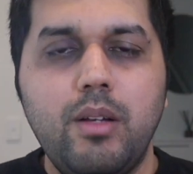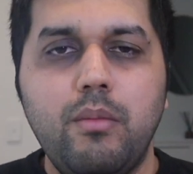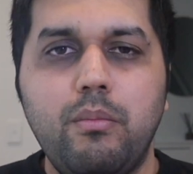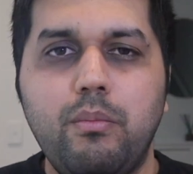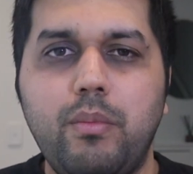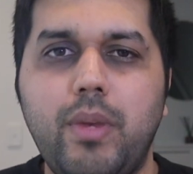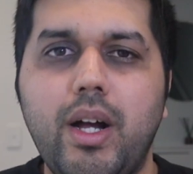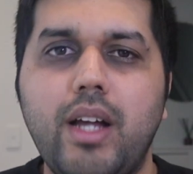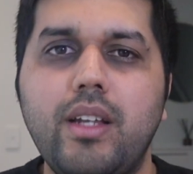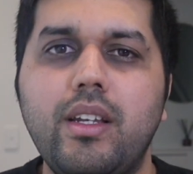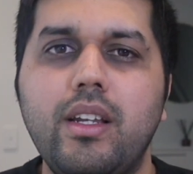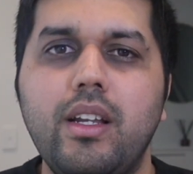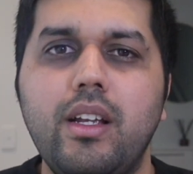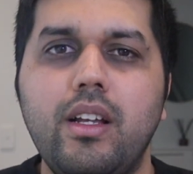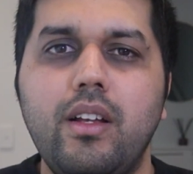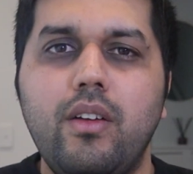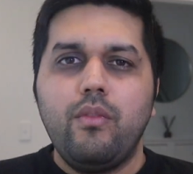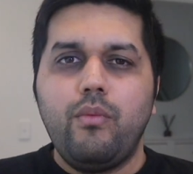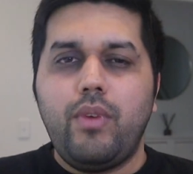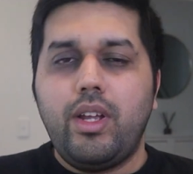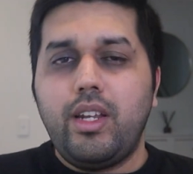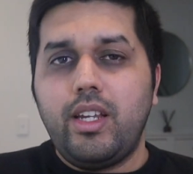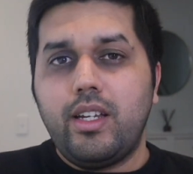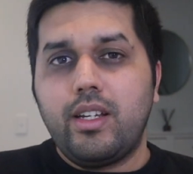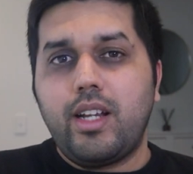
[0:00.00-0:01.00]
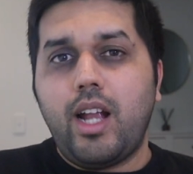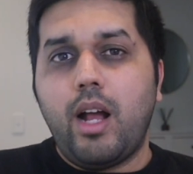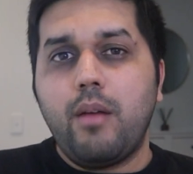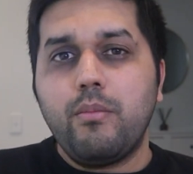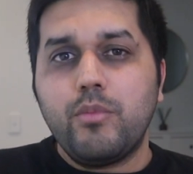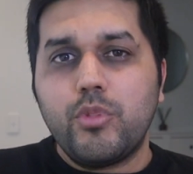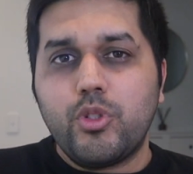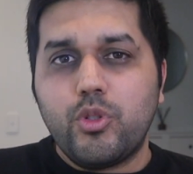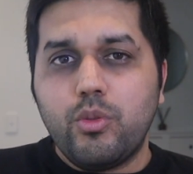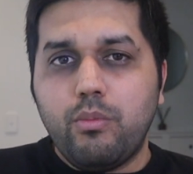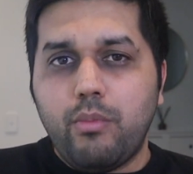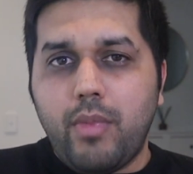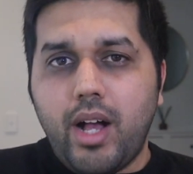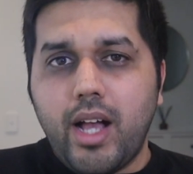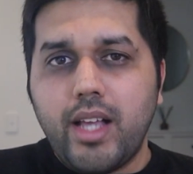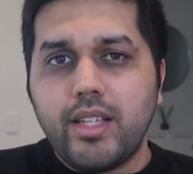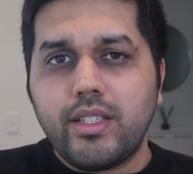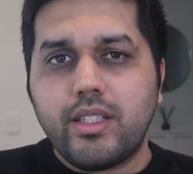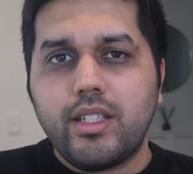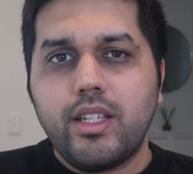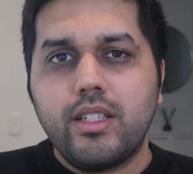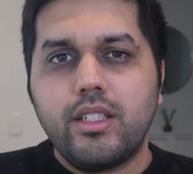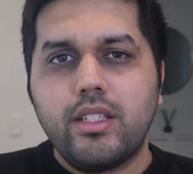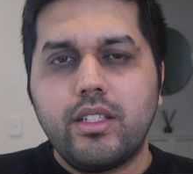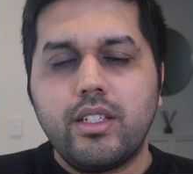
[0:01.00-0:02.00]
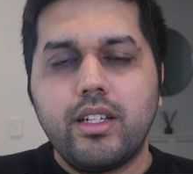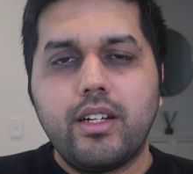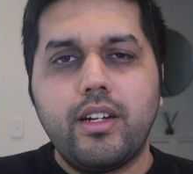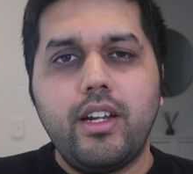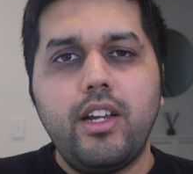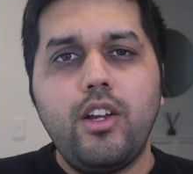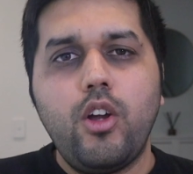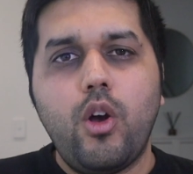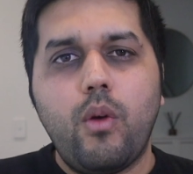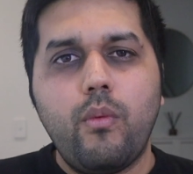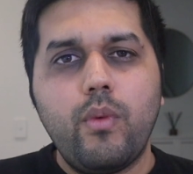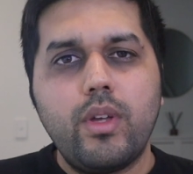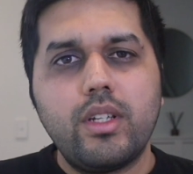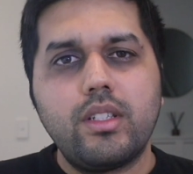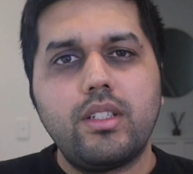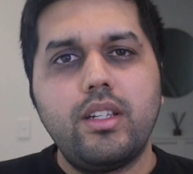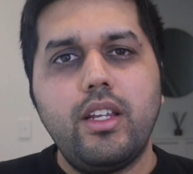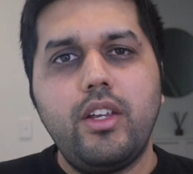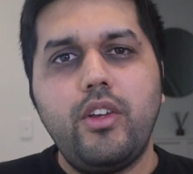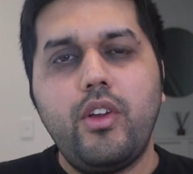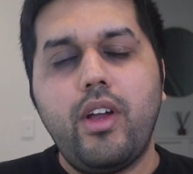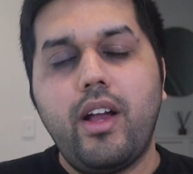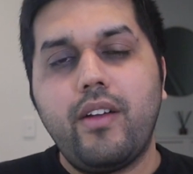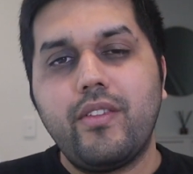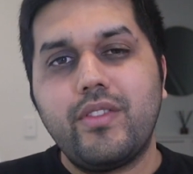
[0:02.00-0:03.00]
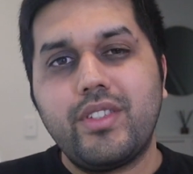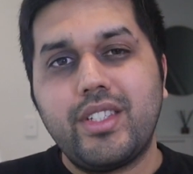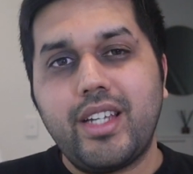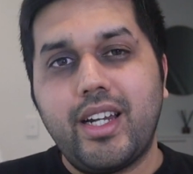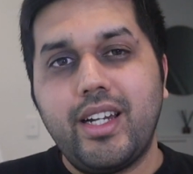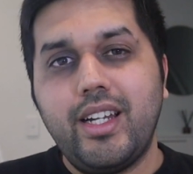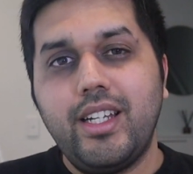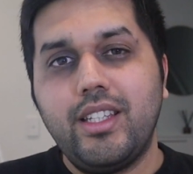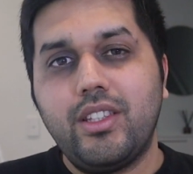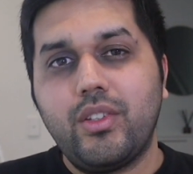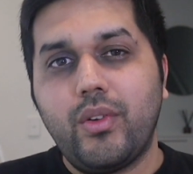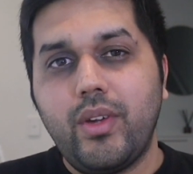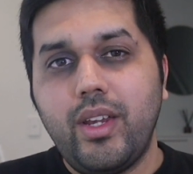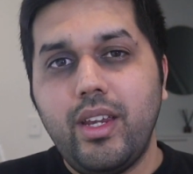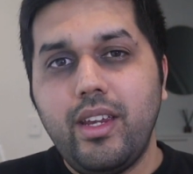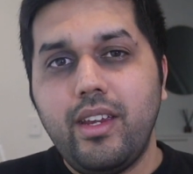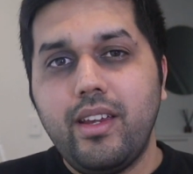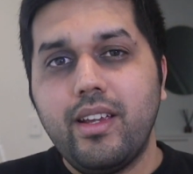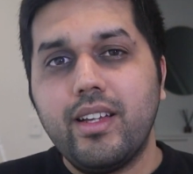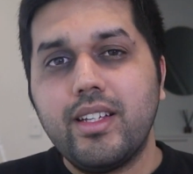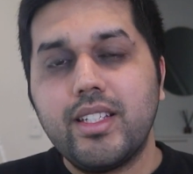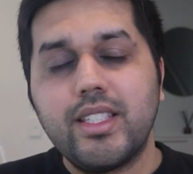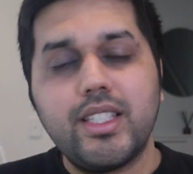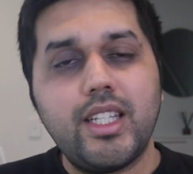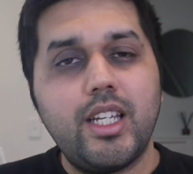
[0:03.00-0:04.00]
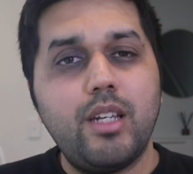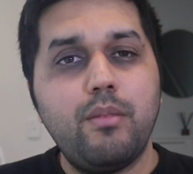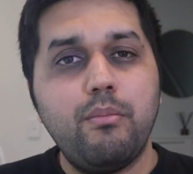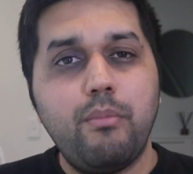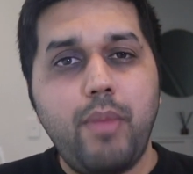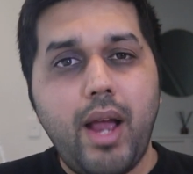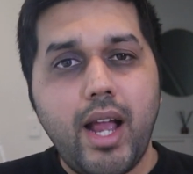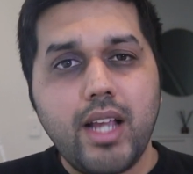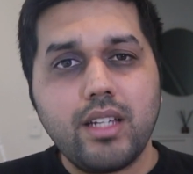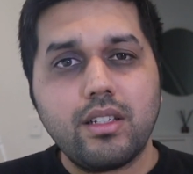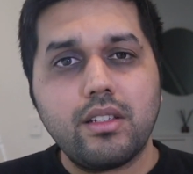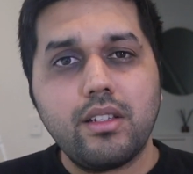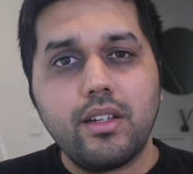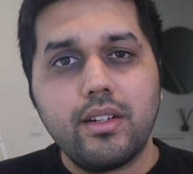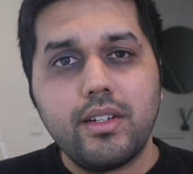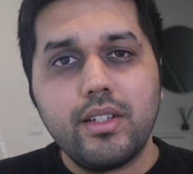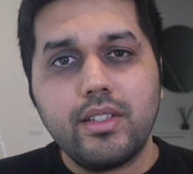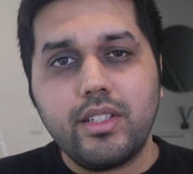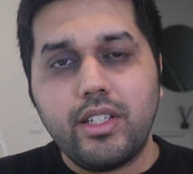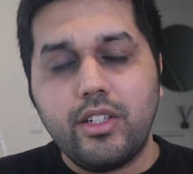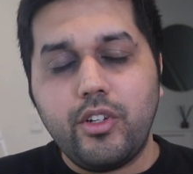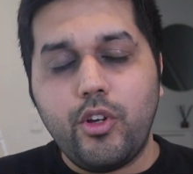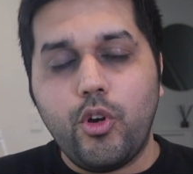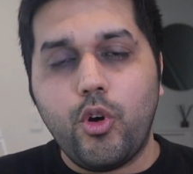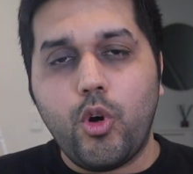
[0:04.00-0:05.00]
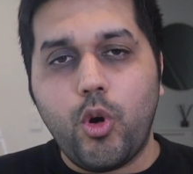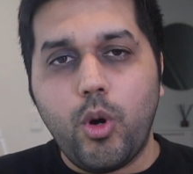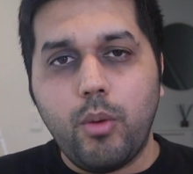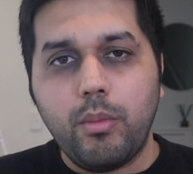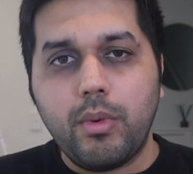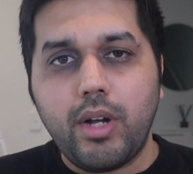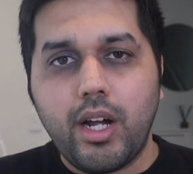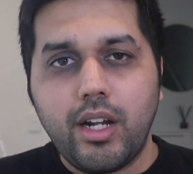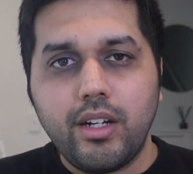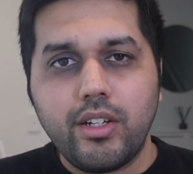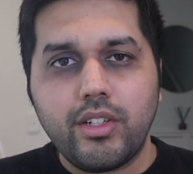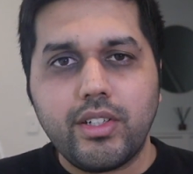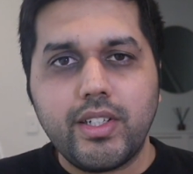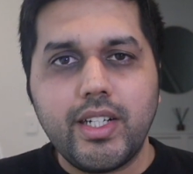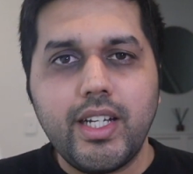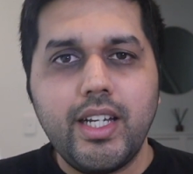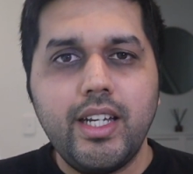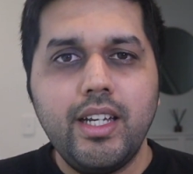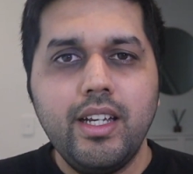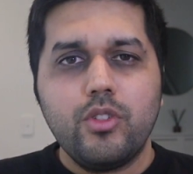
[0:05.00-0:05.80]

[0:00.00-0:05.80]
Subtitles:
But when it comes to master's degree, obviously you have studied 3 years in bachelor's in your home country.